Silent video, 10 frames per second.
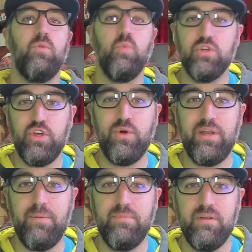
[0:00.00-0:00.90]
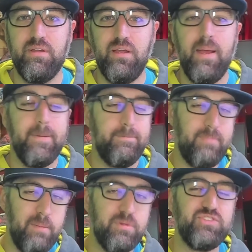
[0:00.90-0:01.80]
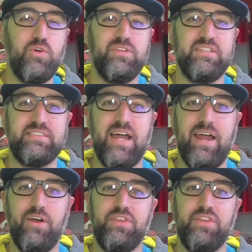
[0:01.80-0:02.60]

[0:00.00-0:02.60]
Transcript: We're doing them members only style.